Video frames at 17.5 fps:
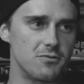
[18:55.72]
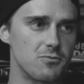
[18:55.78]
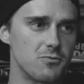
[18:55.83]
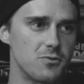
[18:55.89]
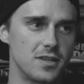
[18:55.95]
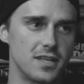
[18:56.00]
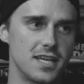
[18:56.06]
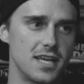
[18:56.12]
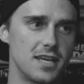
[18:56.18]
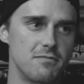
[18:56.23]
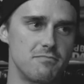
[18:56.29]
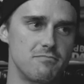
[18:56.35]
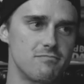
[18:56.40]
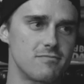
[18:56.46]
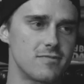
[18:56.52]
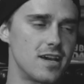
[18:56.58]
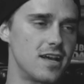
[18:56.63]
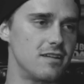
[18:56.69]
really
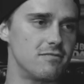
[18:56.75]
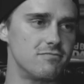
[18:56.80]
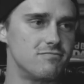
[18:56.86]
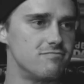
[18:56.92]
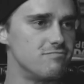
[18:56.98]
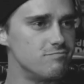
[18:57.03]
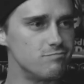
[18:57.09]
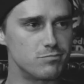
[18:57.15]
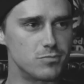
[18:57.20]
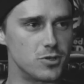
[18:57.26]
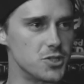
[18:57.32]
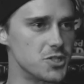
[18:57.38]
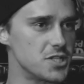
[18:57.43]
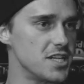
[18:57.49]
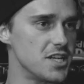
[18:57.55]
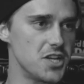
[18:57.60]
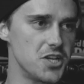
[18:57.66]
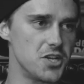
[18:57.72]
get kind of
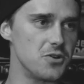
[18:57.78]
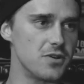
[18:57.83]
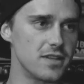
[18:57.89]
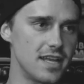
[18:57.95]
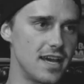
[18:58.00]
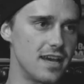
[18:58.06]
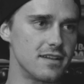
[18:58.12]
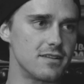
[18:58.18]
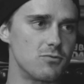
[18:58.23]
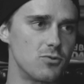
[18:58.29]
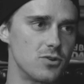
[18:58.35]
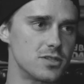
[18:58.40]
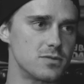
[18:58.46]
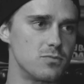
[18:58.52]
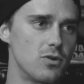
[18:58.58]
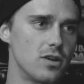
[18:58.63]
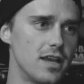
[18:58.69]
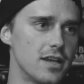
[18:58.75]
pushed into doing that. Or it's
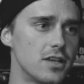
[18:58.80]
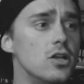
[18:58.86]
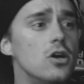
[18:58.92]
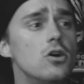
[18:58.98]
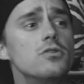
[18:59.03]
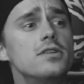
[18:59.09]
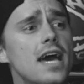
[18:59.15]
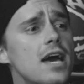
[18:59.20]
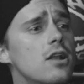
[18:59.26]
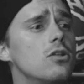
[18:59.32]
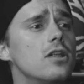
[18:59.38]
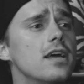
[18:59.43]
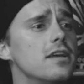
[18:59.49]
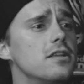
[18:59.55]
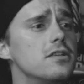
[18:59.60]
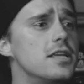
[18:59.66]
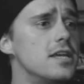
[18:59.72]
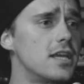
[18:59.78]
more like, no, Dad will
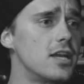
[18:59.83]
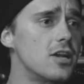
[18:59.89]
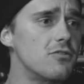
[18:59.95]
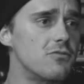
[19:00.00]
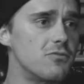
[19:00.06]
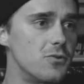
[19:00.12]
take care of